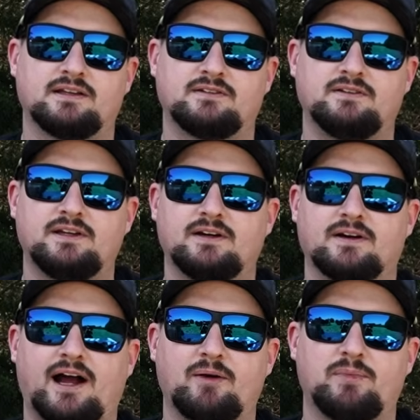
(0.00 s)
this
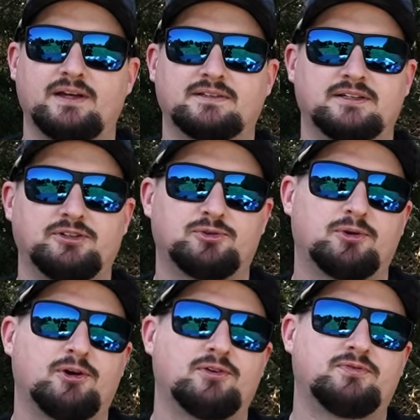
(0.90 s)
deer, I basically
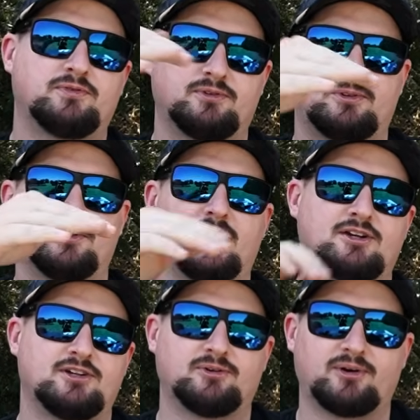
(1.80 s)
drove to a
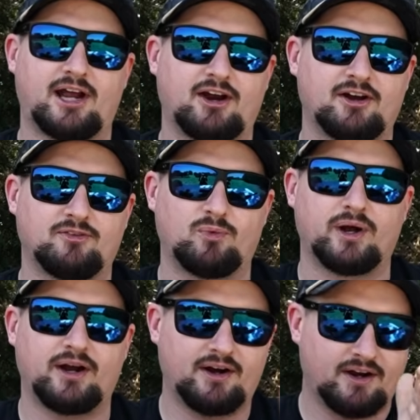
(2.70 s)
general area of
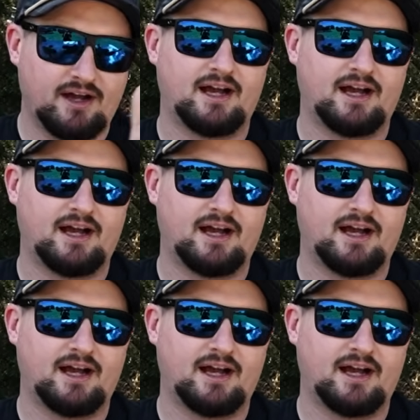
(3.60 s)
where